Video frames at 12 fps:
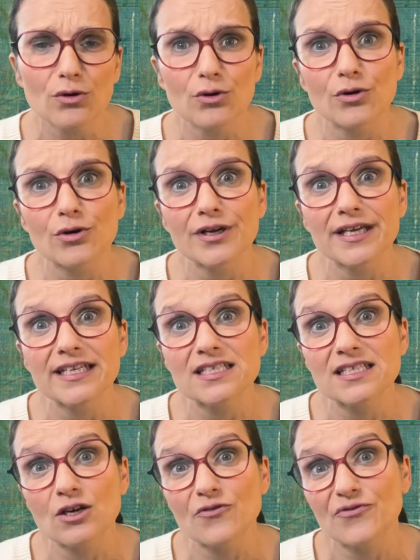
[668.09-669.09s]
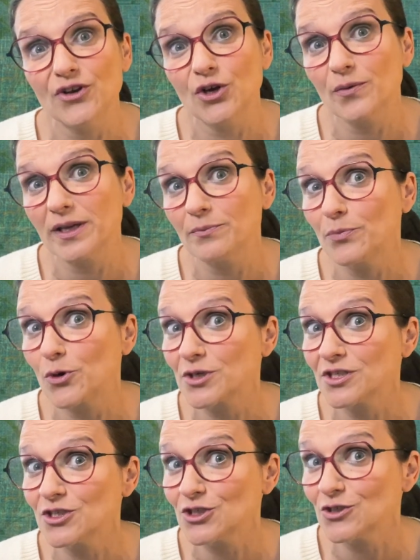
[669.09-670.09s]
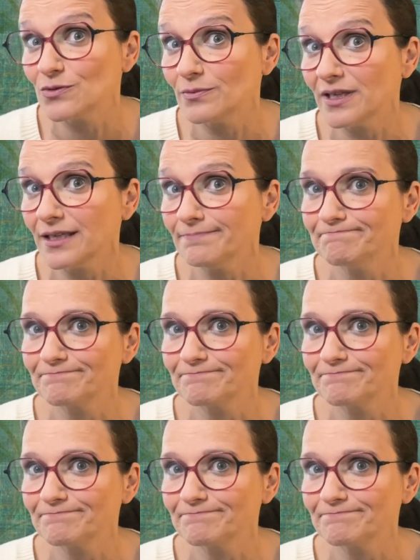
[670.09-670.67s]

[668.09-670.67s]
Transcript: or it's of no importance to me.